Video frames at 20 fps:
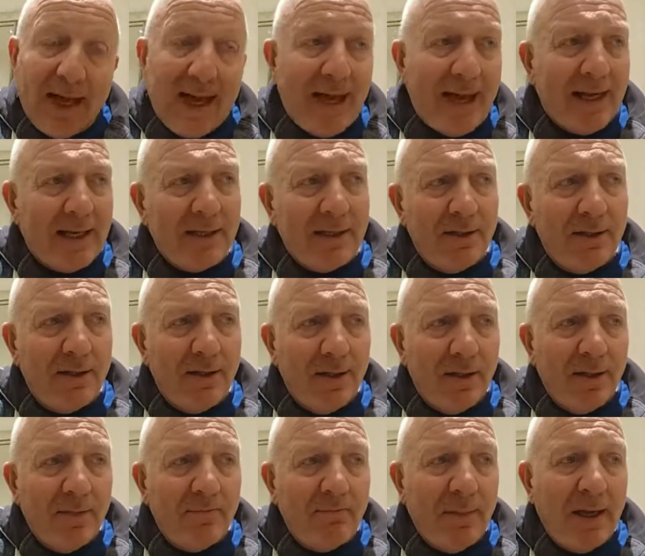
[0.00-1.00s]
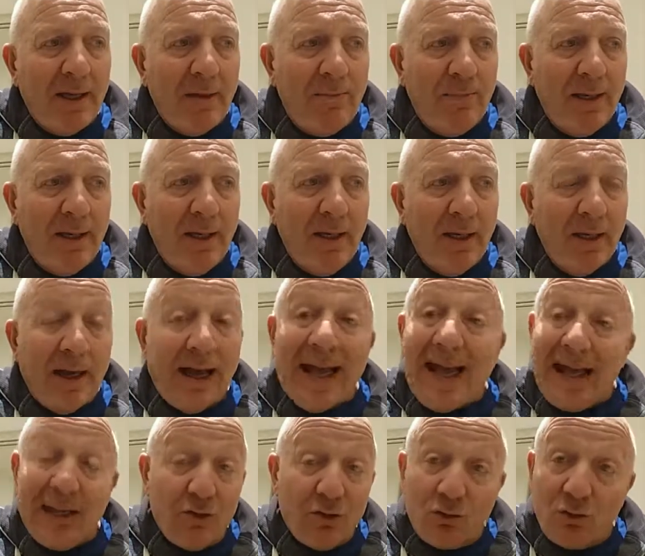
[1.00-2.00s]
and maybe
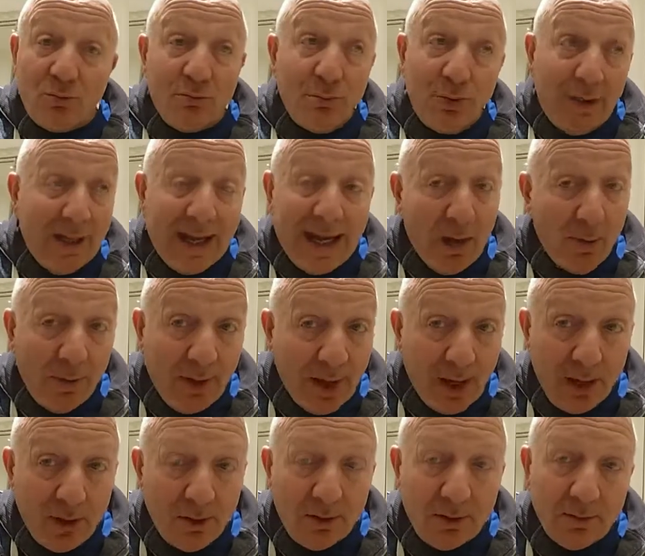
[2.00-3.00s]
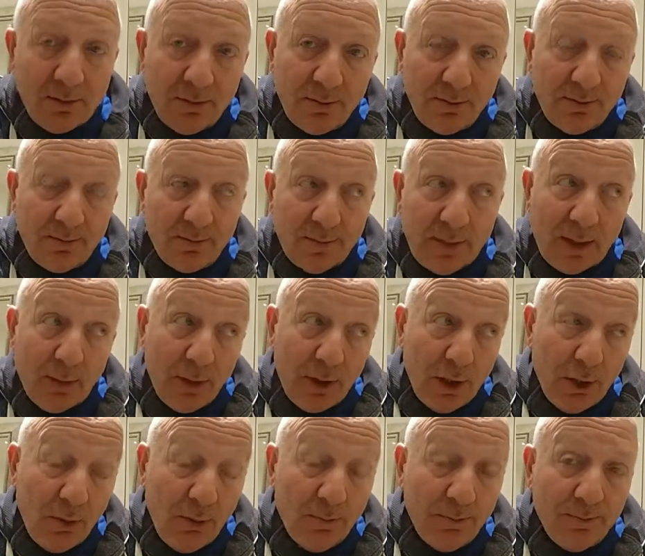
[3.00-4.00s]
ask somebody how they are. How are
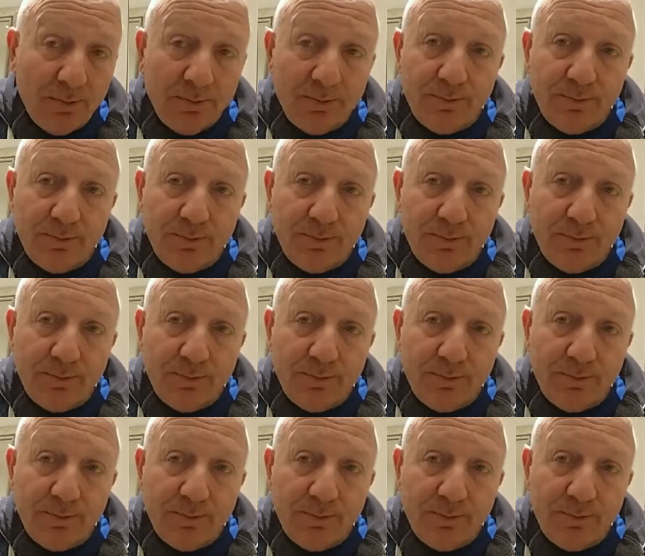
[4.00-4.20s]
you?